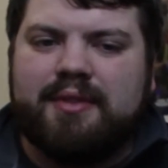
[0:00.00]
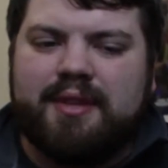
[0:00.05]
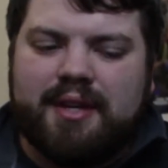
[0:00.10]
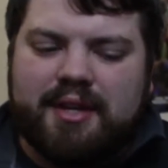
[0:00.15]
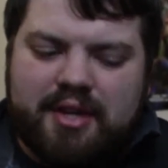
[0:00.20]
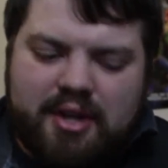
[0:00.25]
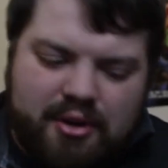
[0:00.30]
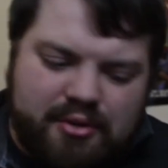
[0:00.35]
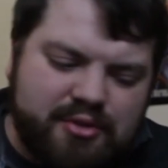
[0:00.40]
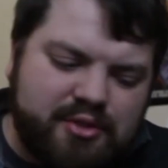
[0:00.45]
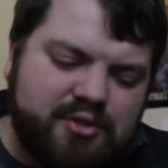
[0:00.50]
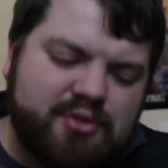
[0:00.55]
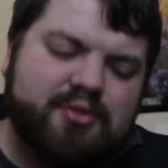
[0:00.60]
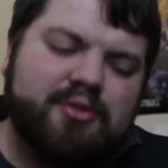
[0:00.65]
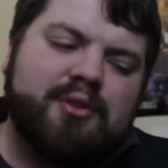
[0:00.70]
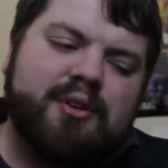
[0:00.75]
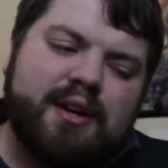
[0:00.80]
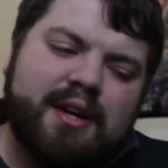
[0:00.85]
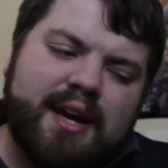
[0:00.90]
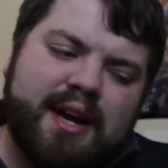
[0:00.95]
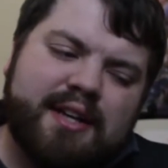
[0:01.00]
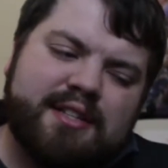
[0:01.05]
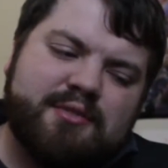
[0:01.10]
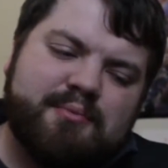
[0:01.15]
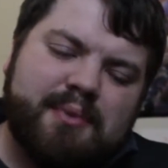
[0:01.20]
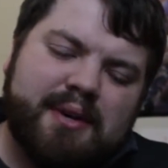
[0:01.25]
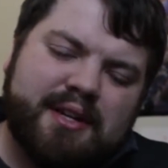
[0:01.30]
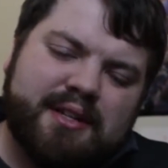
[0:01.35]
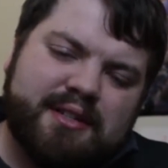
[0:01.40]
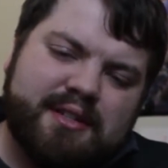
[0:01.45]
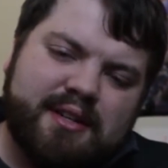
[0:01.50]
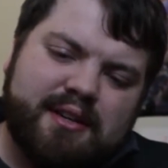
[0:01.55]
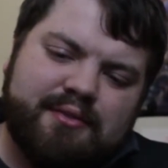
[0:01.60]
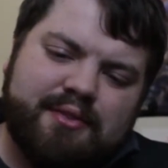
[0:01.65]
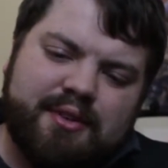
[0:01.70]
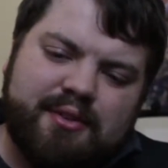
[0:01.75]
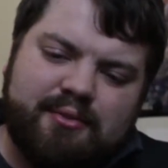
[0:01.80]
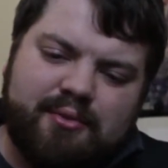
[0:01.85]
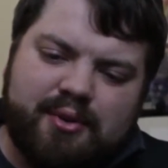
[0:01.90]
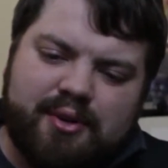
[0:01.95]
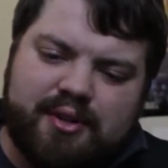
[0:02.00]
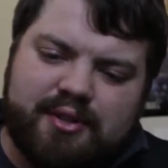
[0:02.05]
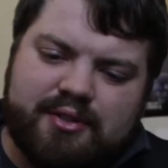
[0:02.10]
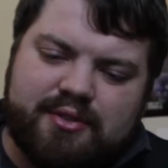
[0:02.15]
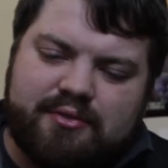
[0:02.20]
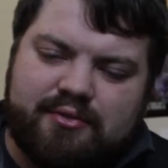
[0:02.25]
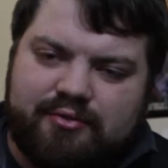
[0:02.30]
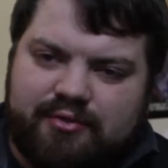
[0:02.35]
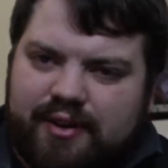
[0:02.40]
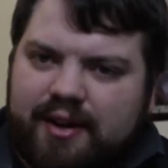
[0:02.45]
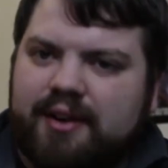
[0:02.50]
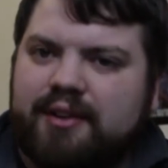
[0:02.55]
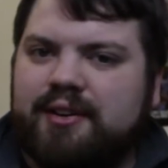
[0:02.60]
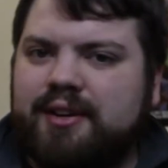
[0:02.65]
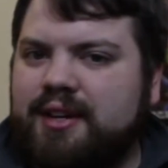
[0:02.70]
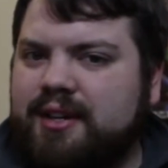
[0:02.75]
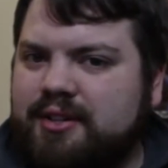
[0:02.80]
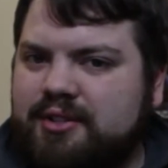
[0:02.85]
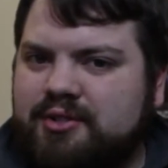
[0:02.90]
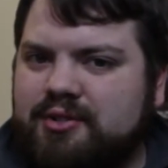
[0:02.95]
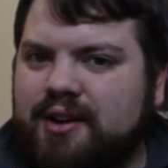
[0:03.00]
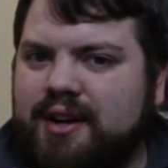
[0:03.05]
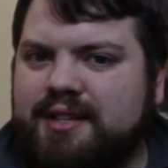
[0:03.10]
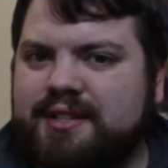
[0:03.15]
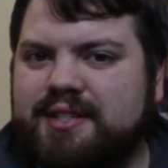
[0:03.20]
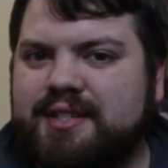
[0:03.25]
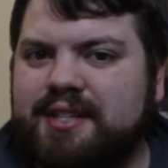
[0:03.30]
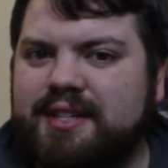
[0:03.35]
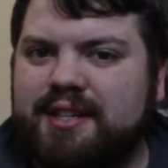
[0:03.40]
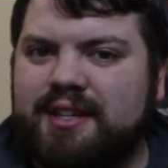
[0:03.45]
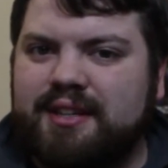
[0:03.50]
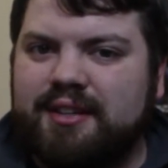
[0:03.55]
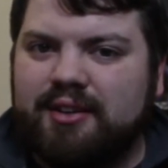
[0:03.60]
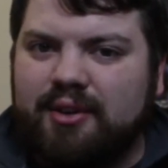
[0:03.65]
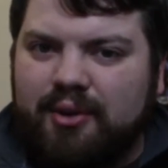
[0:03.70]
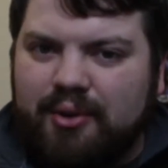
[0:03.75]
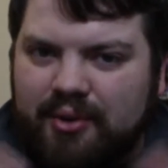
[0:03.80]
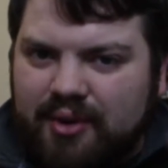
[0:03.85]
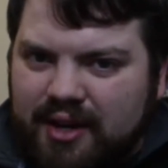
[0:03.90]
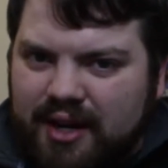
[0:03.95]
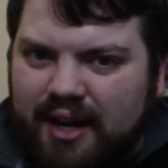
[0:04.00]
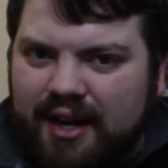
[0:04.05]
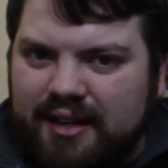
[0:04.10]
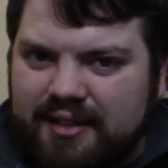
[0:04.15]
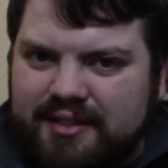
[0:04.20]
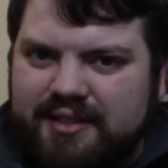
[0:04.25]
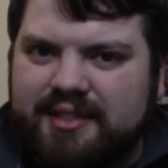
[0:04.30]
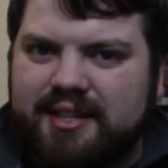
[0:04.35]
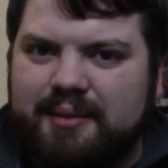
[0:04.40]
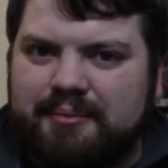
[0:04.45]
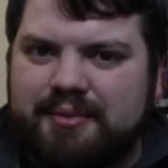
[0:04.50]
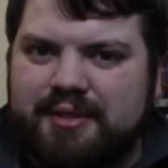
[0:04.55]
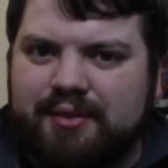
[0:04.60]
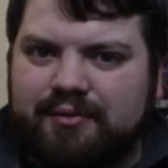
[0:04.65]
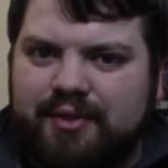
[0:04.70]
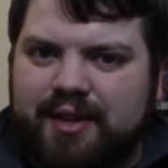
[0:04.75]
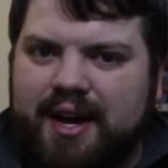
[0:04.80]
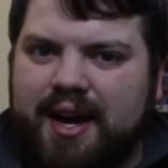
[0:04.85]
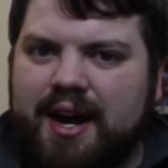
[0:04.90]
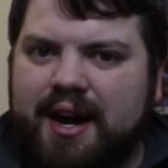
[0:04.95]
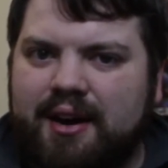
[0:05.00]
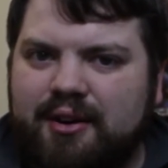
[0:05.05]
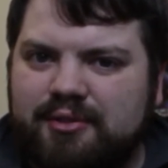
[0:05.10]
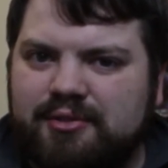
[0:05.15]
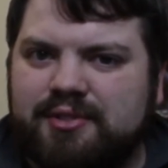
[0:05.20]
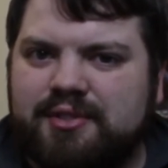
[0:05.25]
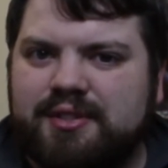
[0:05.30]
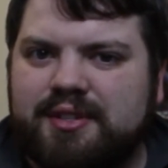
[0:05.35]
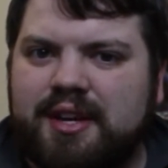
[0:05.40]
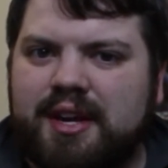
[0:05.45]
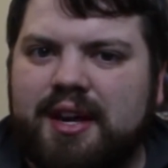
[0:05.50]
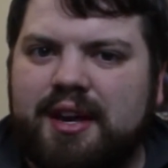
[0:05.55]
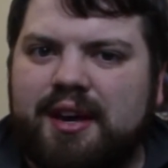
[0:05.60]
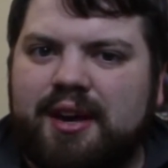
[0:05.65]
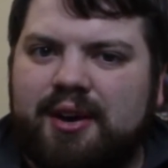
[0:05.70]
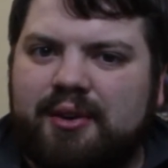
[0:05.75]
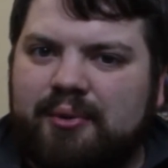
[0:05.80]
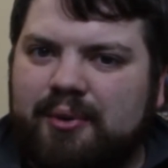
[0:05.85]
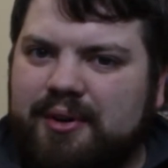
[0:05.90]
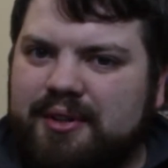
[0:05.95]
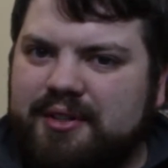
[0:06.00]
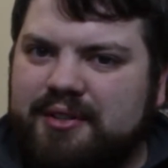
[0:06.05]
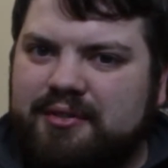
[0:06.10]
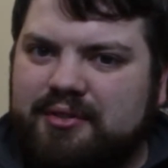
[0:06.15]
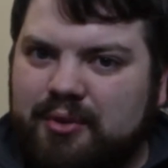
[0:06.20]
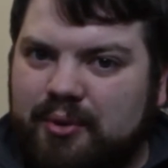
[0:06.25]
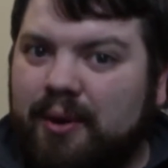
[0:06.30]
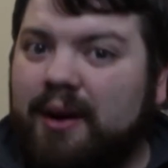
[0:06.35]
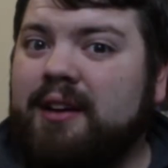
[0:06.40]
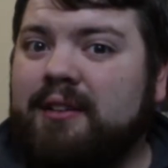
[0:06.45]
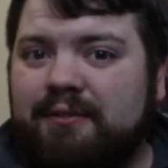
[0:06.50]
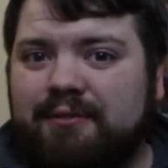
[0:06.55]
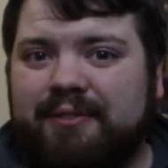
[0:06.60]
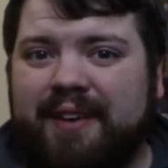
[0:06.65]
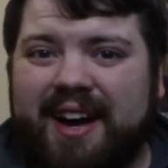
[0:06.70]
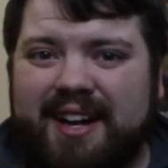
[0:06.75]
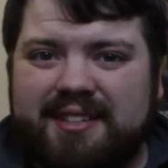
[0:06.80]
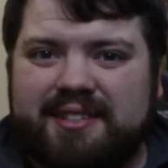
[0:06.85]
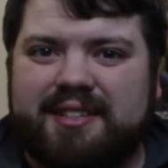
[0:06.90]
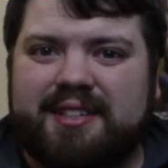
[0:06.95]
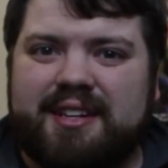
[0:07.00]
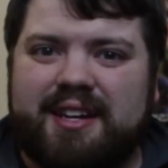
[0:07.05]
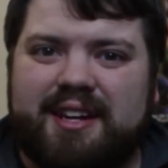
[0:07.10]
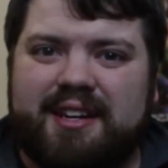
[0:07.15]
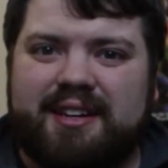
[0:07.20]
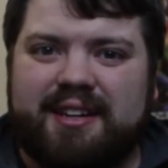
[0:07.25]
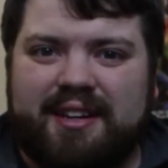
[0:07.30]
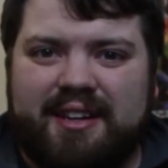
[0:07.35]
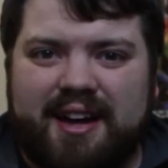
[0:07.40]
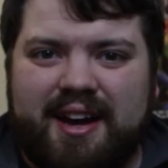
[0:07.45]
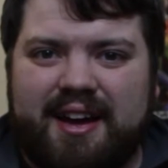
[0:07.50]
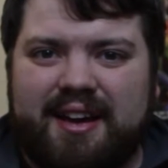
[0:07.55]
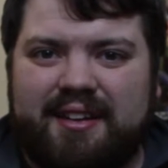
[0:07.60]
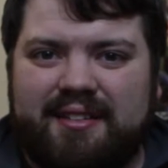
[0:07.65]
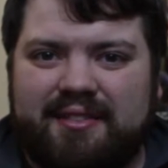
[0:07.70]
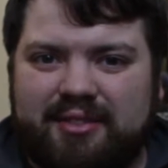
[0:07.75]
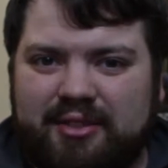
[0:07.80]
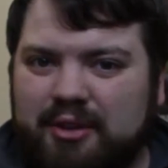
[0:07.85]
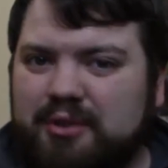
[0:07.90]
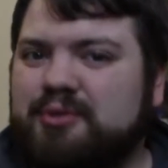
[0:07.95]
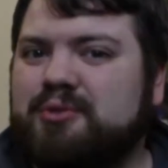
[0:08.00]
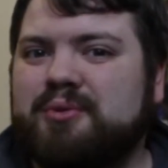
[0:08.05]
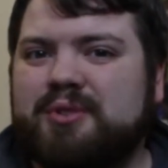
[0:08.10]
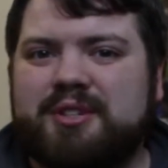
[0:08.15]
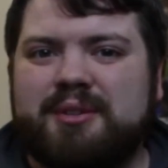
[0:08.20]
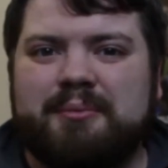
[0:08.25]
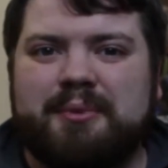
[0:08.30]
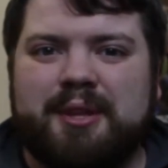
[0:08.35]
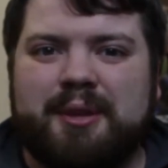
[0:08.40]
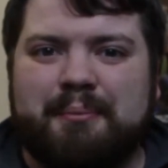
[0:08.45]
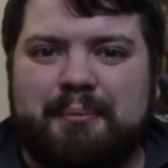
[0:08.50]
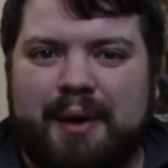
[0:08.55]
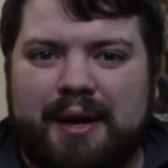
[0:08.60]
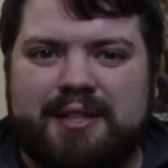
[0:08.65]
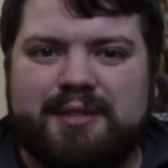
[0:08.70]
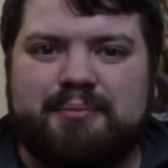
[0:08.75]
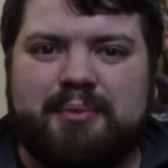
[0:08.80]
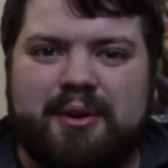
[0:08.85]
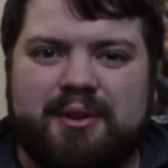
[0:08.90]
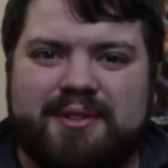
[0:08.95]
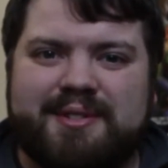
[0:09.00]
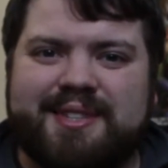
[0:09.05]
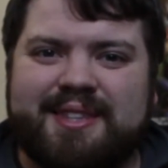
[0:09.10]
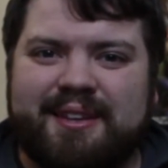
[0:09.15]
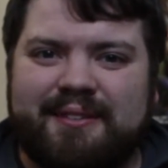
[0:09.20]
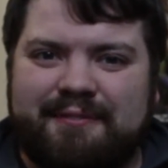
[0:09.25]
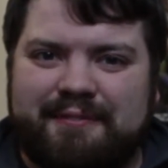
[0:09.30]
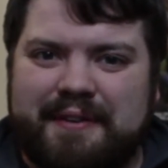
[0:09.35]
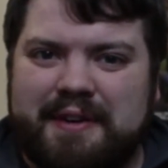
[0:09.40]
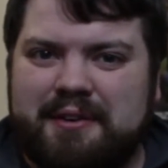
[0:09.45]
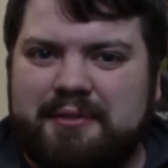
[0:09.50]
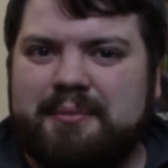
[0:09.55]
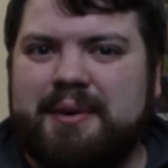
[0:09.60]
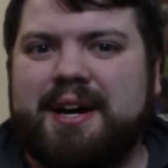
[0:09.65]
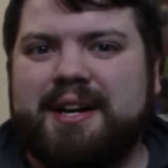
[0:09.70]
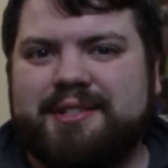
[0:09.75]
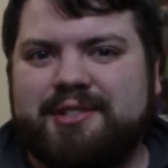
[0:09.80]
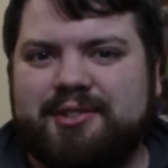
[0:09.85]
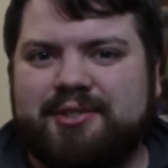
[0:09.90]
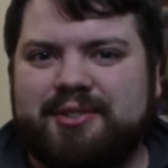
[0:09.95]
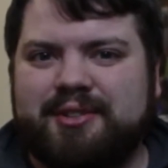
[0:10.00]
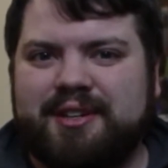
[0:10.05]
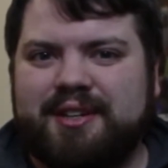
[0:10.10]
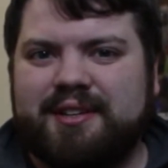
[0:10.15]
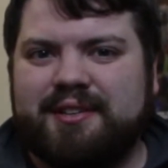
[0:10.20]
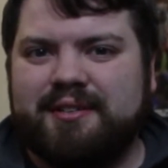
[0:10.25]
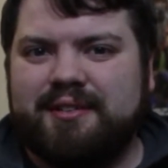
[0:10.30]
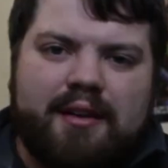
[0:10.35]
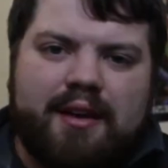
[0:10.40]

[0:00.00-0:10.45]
The ghost story aspect of it was fairly interesting, and the whole concept of the house was quite fascinating. I, those were some of the best parts of the film, actually.